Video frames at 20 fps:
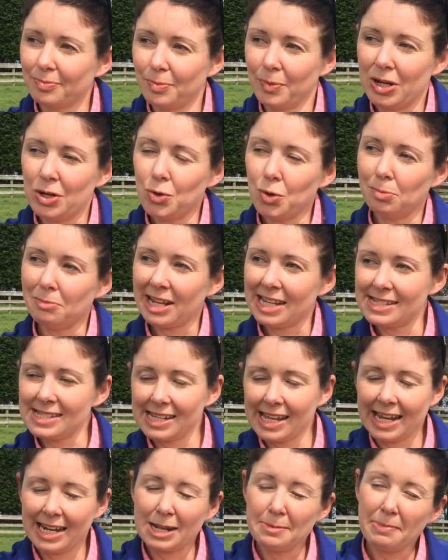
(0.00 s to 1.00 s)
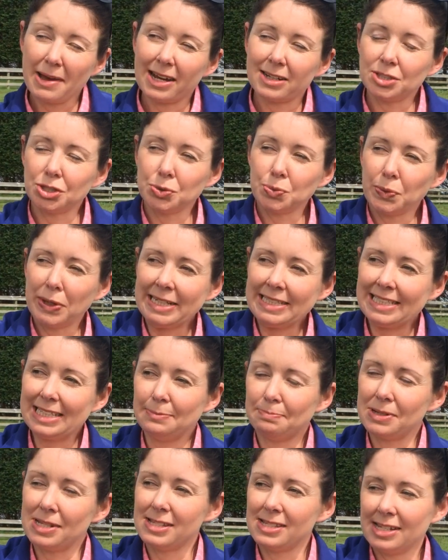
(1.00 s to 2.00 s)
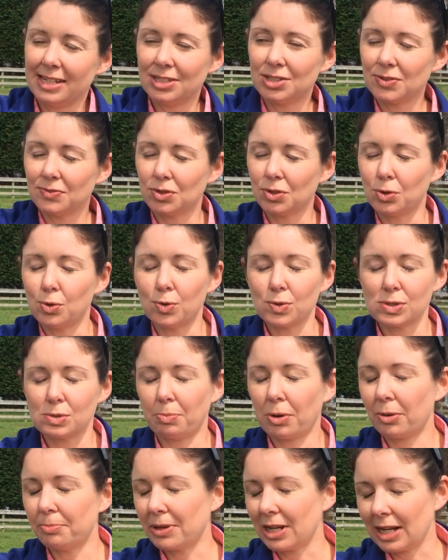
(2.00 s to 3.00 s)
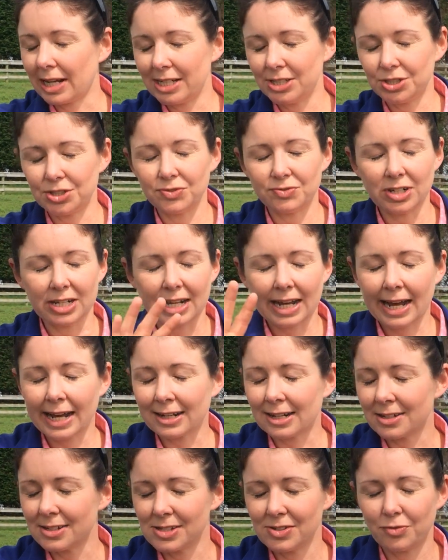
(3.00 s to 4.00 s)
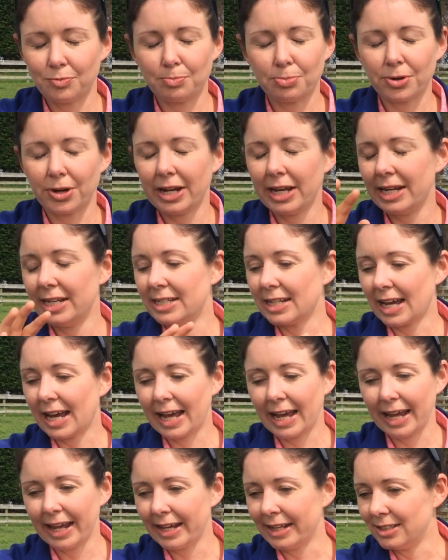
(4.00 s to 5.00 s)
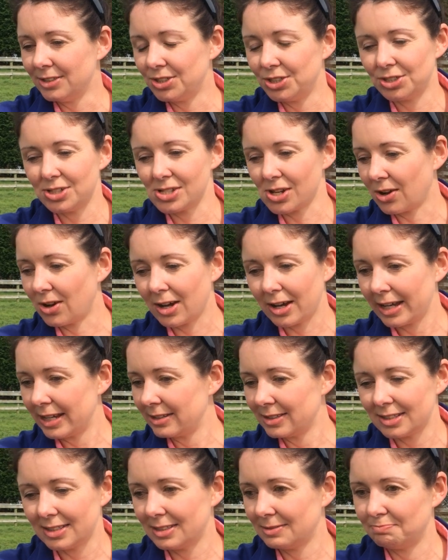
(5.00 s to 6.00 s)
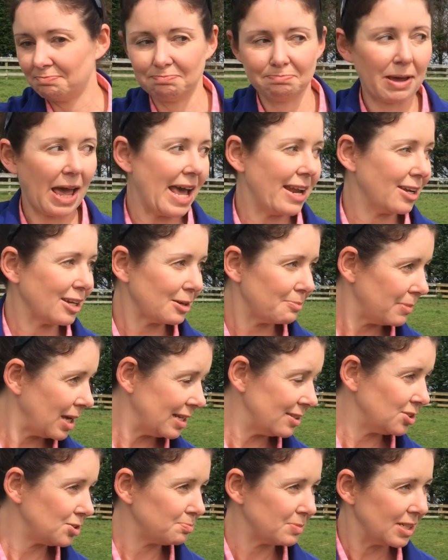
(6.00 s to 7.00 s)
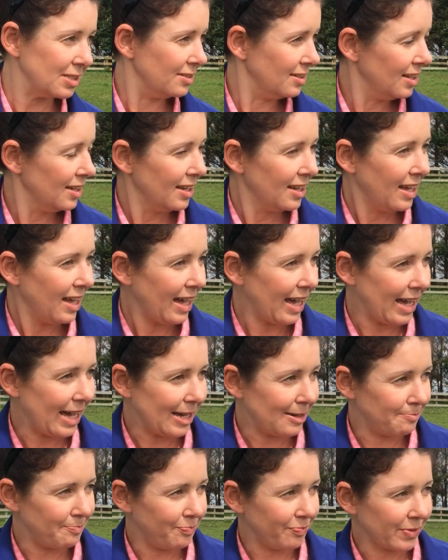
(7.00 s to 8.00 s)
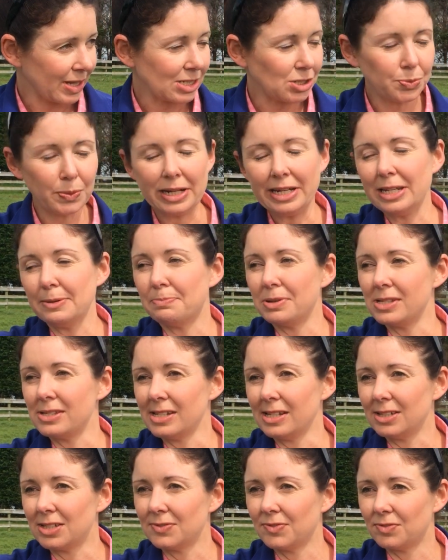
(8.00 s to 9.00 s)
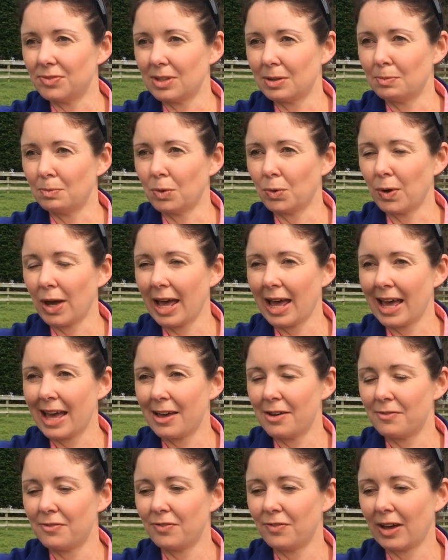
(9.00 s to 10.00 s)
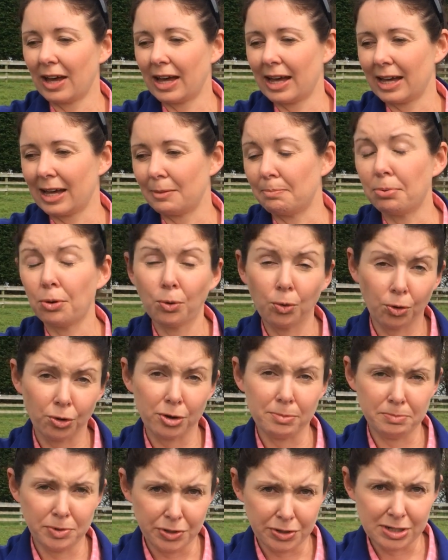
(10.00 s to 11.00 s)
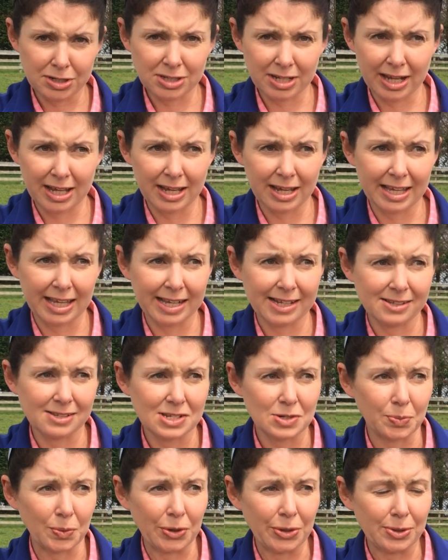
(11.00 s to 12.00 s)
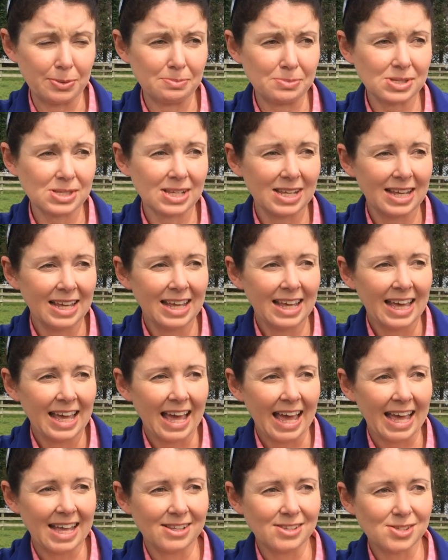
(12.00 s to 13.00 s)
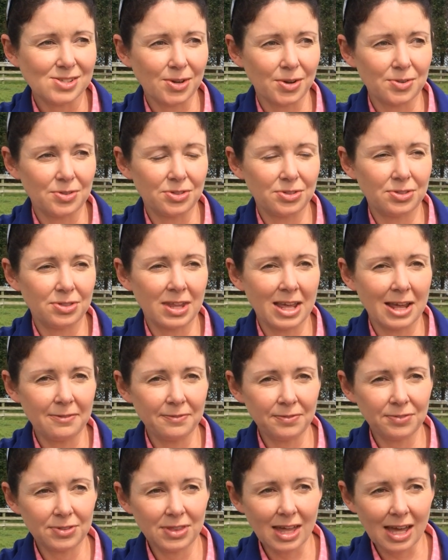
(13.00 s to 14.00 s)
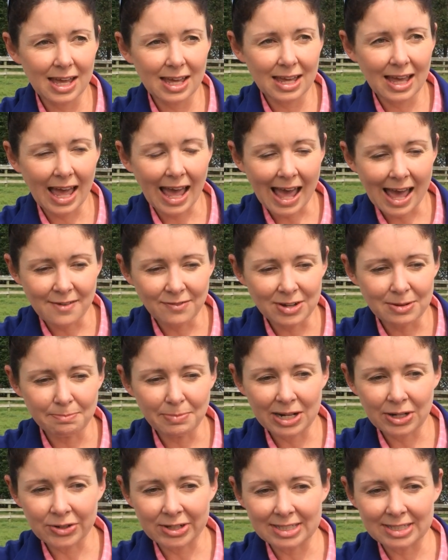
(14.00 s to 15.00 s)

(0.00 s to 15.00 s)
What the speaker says: we normally see in about 20% of the horse population, regardless of breed, age, size, paddock management, 20% of them will have poor immunity against worms. And so if they haven't been